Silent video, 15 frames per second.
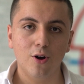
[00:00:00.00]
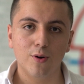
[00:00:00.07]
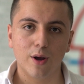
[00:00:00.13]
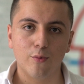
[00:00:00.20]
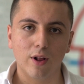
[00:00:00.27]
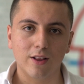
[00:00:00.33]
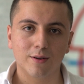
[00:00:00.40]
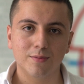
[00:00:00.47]

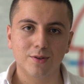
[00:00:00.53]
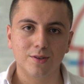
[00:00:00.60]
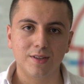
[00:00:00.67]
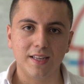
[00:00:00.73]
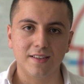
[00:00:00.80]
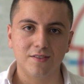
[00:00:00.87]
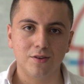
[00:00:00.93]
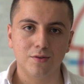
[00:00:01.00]
Hello and
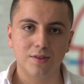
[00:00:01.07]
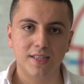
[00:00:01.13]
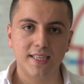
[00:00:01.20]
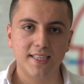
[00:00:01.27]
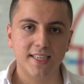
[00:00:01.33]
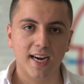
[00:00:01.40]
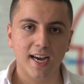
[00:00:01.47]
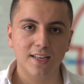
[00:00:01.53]
welcome to this new
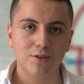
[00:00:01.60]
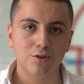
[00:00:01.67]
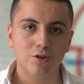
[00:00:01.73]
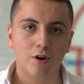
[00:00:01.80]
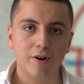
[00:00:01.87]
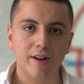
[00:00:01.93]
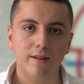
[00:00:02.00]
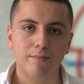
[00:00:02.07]
DJI
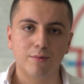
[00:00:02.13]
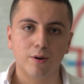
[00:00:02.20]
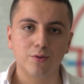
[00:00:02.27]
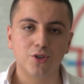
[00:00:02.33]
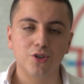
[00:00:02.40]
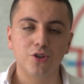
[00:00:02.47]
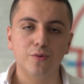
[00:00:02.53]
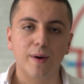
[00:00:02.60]
tutorial
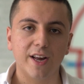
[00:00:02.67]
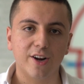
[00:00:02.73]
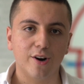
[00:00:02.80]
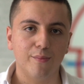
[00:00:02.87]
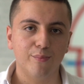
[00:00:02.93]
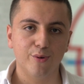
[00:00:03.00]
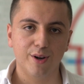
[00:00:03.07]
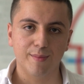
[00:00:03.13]
brought to you
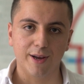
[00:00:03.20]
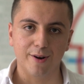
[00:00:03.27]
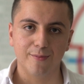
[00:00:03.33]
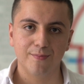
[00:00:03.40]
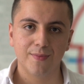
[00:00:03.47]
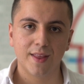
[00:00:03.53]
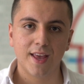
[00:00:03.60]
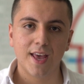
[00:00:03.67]
by Computer
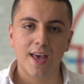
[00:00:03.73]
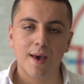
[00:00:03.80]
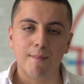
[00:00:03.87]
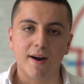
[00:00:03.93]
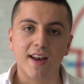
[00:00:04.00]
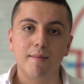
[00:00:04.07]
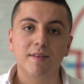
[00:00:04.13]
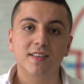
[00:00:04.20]
Mano.
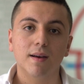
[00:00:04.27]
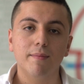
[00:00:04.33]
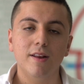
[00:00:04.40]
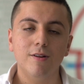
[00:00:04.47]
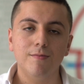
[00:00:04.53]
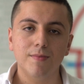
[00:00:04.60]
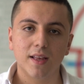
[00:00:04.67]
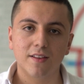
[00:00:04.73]
My name is
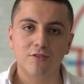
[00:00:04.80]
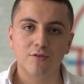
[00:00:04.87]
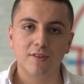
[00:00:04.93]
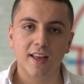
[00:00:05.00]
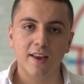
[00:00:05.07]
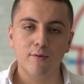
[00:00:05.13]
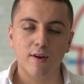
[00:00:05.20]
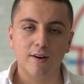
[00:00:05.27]
Camilo
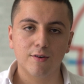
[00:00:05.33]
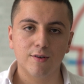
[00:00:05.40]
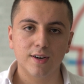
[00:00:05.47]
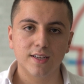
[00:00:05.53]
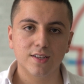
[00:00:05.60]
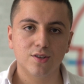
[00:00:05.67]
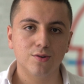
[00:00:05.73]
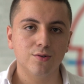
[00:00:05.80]
and today we are
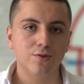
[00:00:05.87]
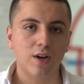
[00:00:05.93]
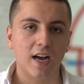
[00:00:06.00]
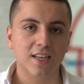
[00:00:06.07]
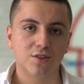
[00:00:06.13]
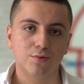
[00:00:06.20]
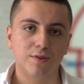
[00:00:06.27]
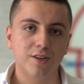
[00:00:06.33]
going
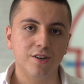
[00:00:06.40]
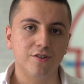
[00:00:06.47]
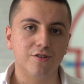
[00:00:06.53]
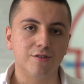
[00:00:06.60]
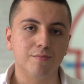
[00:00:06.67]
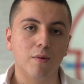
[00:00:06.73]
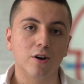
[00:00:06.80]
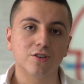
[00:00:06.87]
to answer
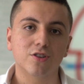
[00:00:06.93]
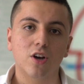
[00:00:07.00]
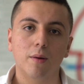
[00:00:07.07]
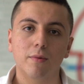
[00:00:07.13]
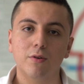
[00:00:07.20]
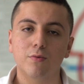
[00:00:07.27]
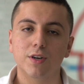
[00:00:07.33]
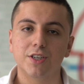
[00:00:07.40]
your
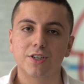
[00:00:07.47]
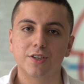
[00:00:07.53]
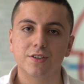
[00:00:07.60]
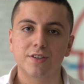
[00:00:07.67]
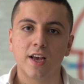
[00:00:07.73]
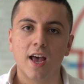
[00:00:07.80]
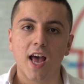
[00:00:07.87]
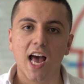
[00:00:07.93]
most common
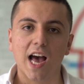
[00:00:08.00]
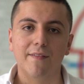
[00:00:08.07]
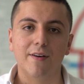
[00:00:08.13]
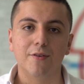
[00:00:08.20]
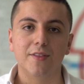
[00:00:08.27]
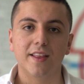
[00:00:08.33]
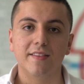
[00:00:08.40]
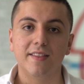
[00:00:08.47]
questions
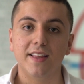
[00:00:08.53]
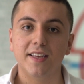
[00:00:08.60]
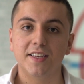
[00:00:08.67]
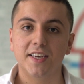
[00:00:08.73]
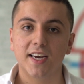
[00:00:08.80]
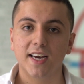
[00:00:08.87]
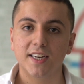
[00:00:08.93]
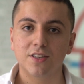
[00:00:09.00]
about the
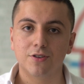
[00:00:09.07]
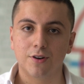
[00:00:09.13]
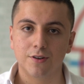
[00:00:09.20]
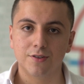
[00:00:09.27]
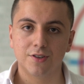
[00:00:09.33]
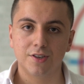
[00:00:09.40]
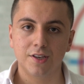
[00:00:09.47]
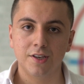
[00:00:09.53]
DJI
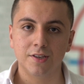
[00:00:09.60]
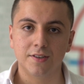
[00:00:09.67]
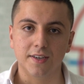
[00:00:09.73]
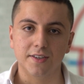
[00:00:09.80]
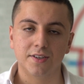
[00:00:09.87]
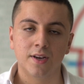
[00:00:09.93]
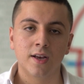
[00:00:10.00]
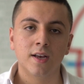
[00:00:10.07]
drones
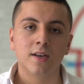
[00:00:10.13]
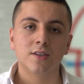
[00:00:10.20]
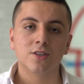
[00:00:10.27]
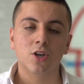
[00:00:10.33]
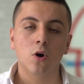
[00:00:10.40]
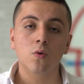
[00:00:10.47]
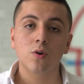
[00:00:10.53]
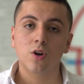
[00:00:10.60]
usage.
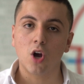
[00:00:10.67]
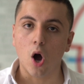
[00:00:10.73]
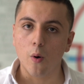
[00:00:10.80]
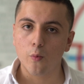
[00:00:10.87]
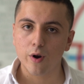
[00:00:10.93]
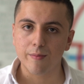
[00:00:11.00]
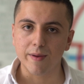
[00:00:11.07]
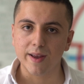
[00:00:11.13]
So
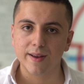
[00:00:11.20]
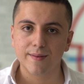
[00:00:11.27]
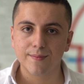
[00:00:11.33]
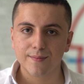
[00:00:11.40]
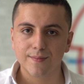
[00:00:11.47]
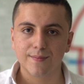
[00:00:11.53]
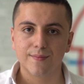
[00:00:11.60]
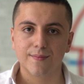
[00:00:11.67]
come with me.